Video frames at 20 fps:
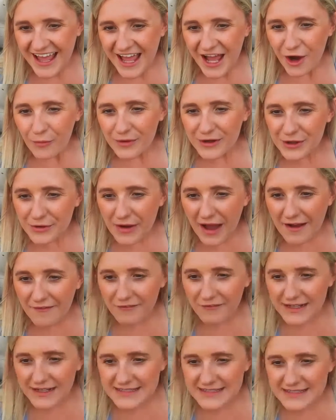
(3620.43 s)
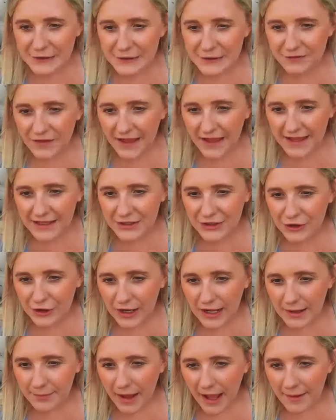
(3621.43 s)
Would you ever consider flying in
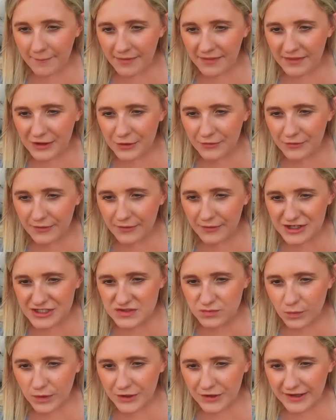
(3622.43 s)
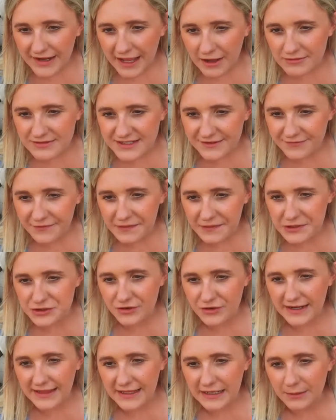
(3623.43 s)
Europe? I'm in the UK, just wondering how different the
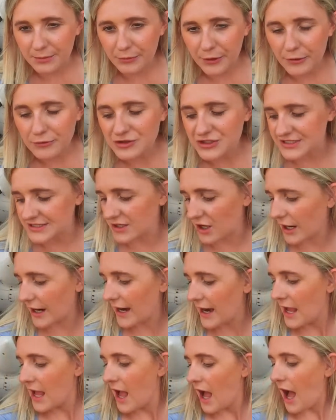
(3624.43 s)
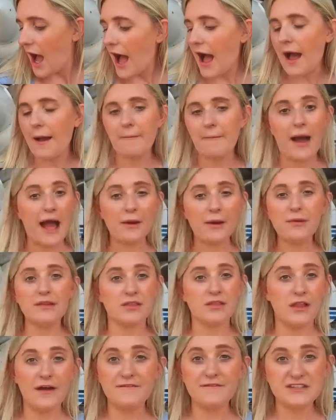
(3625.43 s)
training and approaches are. I would
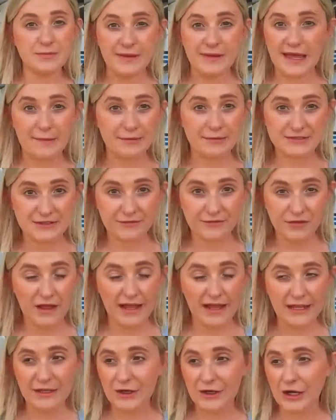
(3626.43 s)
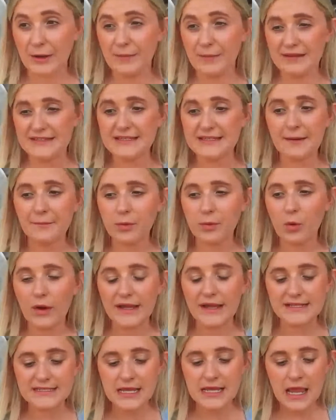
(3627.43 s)
love to be able to fly in Europe at some
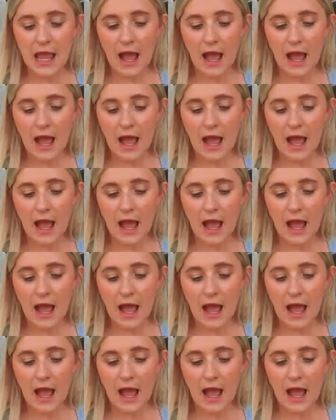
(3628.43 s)
point.